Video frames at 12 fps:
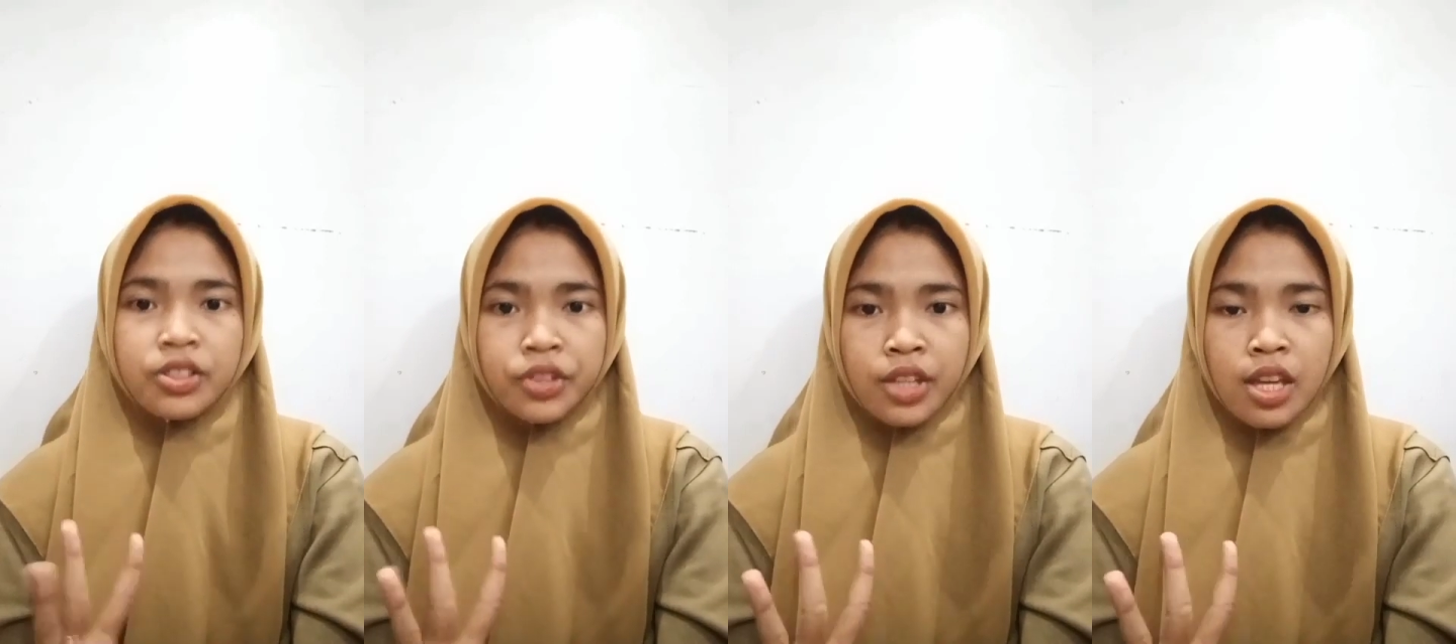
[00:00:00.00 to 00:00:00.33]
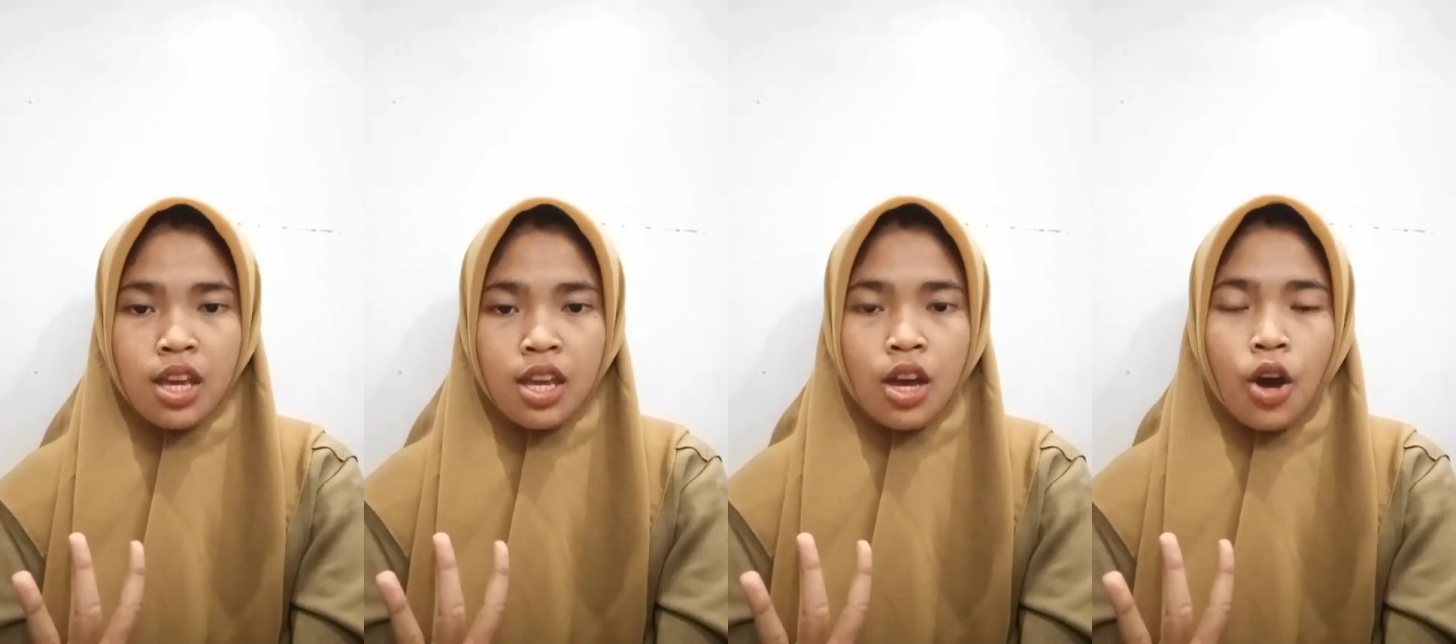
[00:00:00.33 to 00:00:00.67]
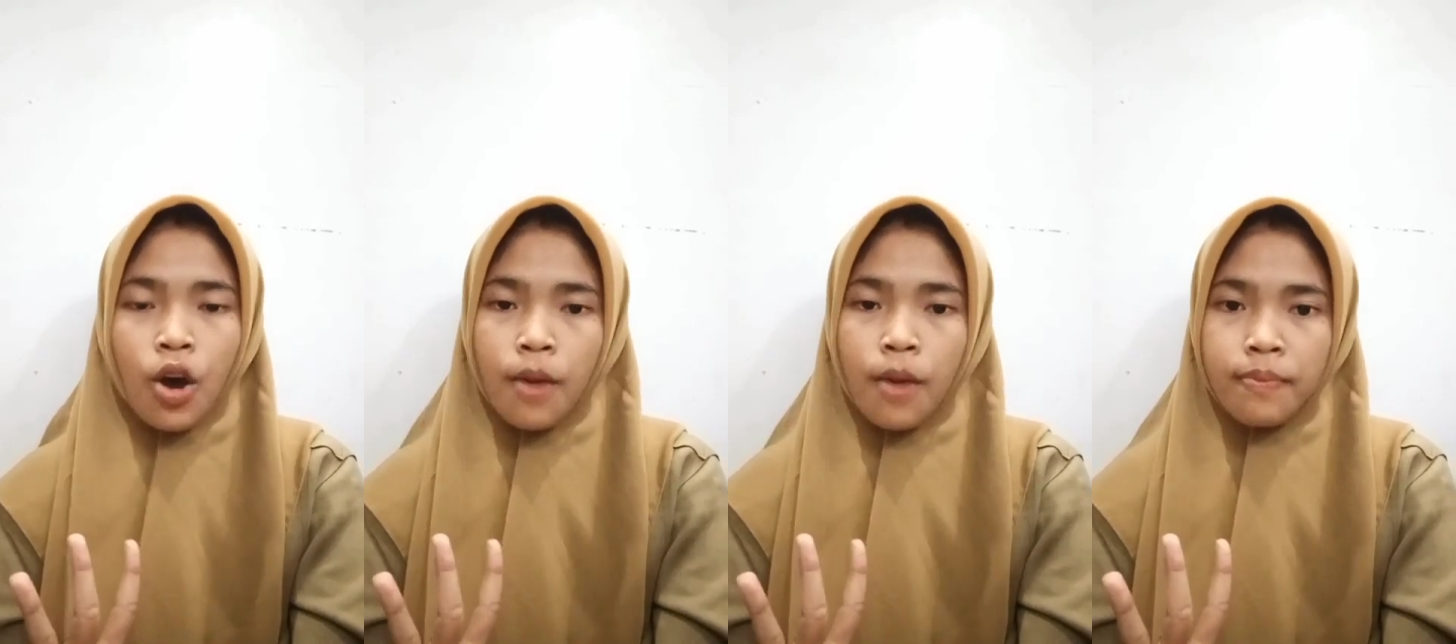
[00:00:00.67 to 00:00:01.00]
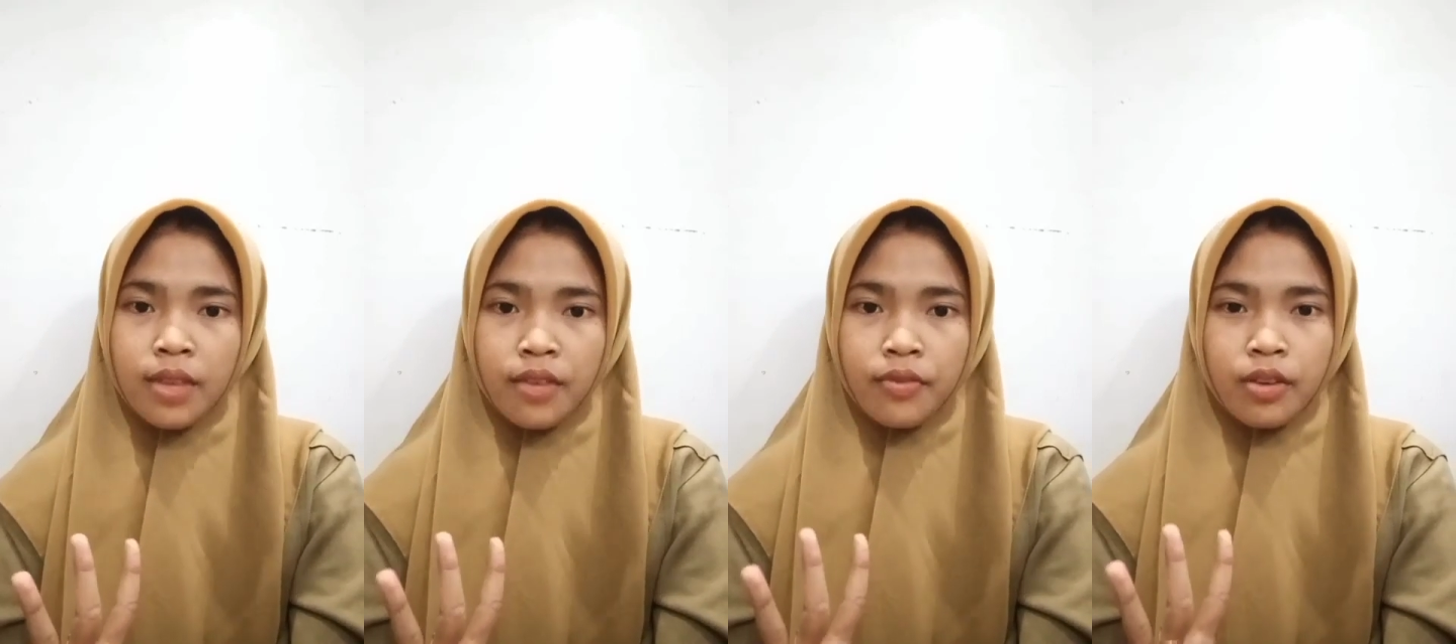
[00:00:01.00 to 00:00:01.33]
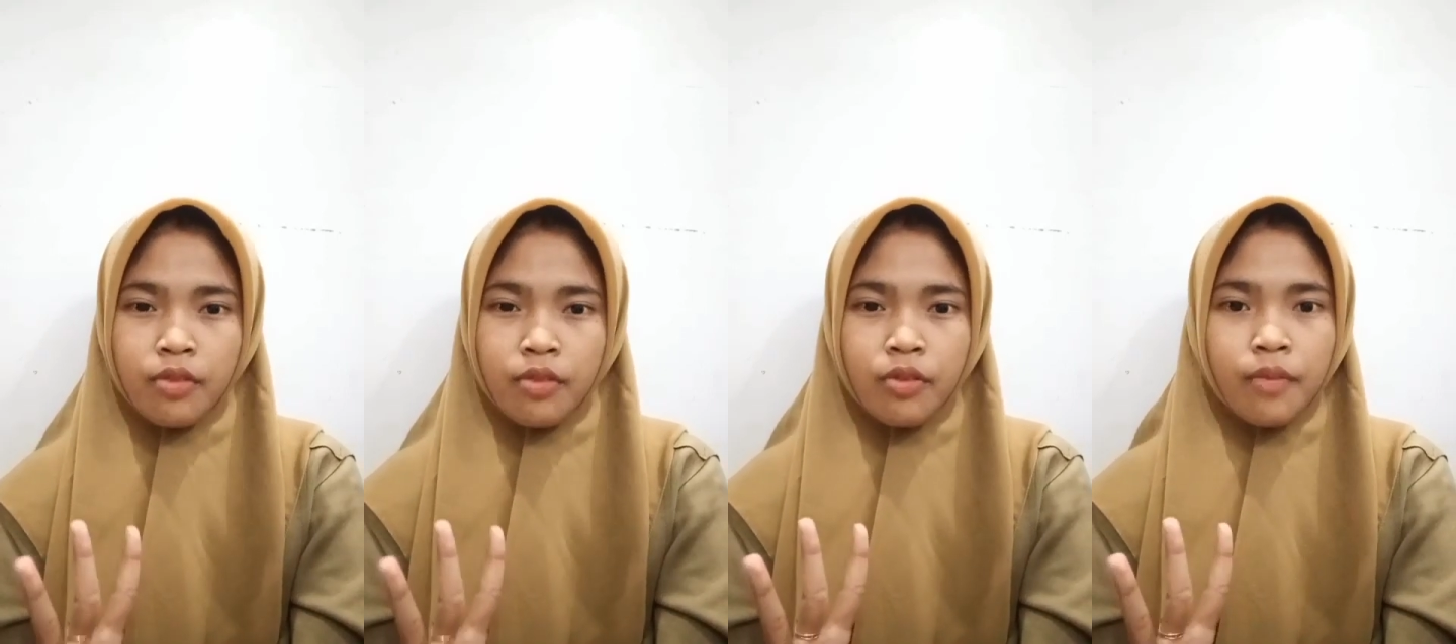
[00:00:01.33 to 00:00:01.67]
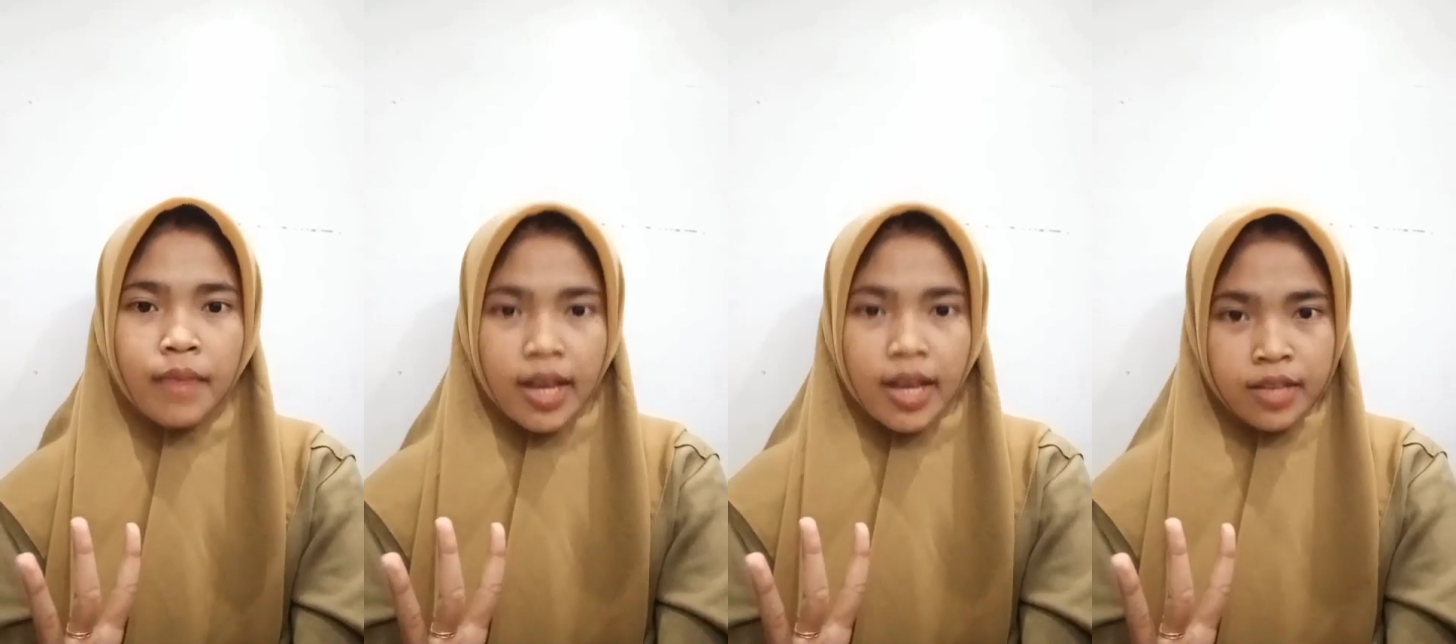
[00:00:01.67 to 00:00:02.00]
3. Omne
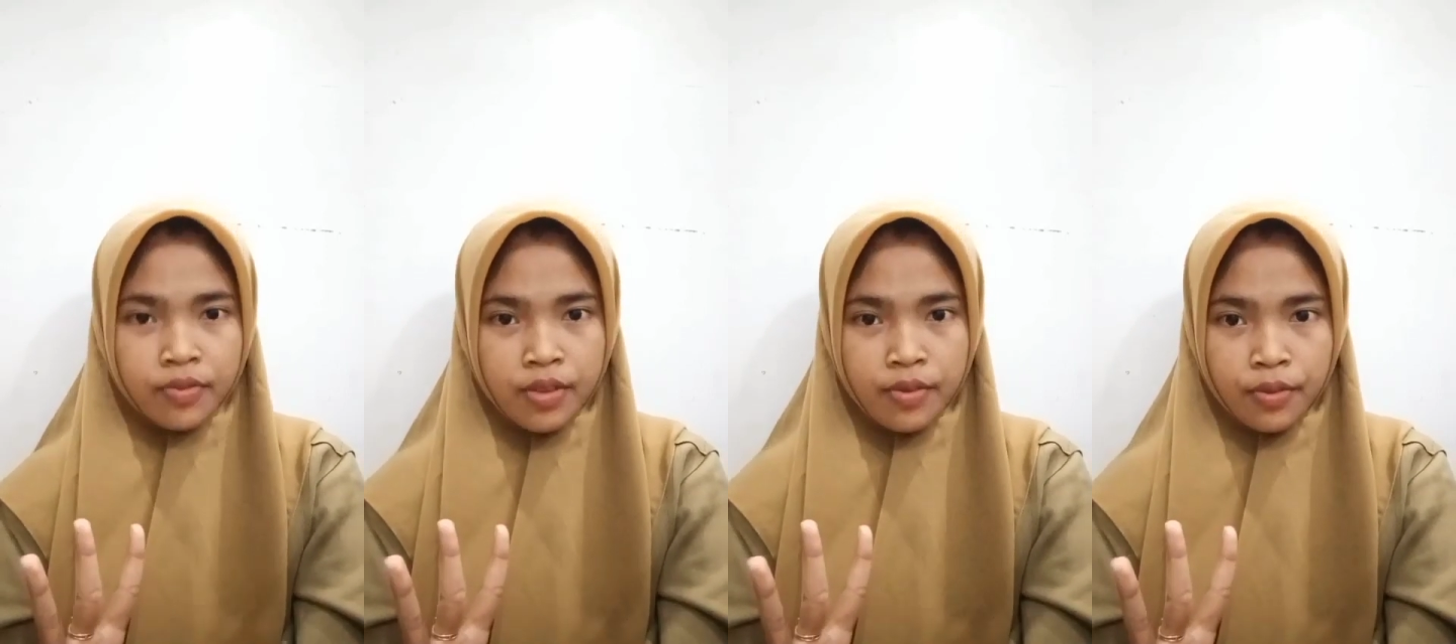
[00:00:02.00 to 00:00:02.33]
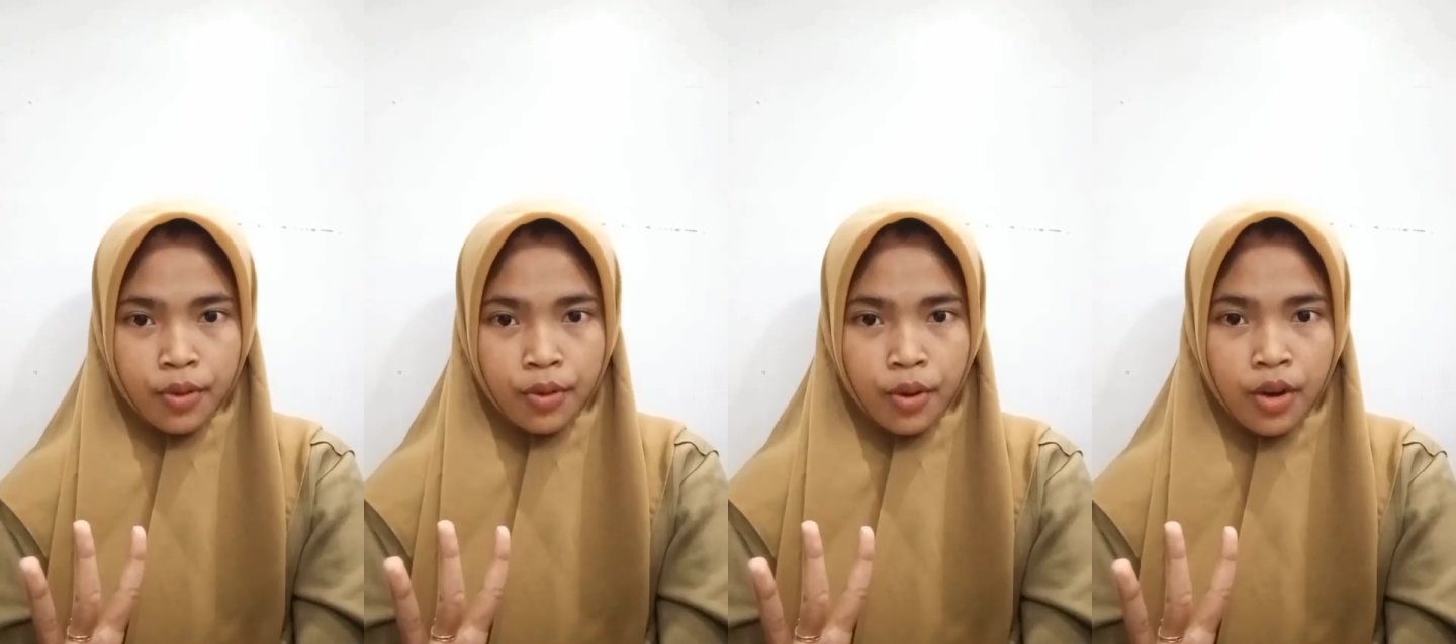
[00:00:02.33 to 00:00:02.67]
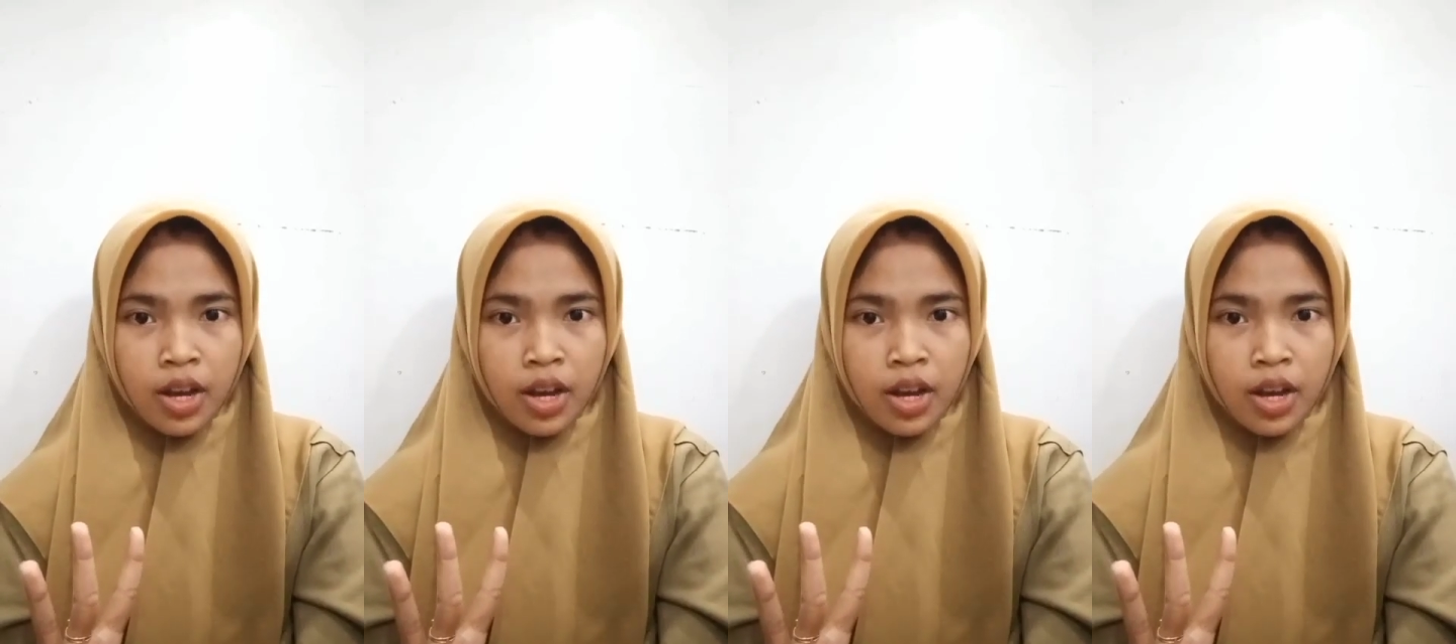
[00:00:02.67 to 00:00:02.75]
vivum ex vivo.